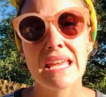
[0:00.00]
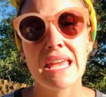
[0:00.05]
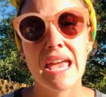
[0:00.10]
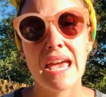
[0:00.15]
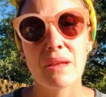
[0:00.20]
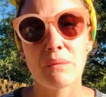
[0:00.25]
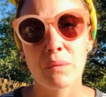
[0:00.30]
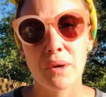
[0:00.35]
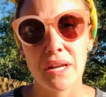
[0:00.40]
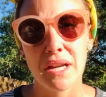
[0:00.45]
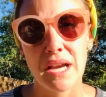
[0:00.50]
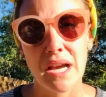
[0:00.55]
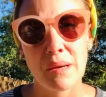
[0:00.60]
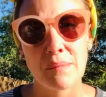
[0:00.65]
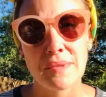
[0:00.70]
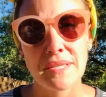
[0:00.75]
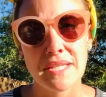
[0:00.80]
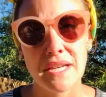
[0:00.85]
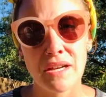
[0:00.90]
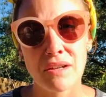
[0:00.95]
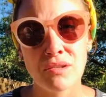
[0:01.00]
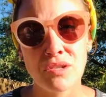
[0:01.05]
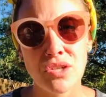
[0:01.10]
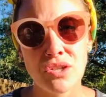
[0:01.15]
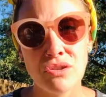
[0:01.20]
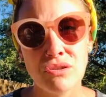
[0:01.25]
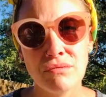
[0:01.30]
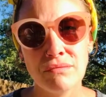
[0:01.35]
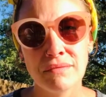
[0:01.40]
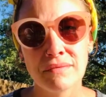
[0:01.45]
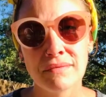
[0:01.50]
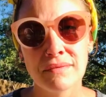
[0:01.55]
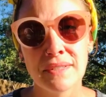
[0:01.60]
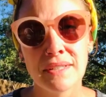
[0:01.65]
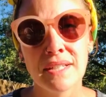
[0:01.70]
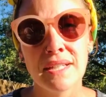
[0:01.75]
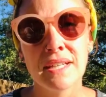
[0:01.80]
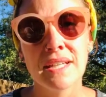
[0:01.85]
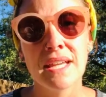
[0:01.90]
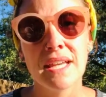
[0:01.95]
And what it comes down to,
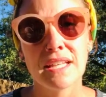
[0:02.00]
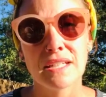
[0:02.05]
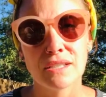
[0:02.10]
in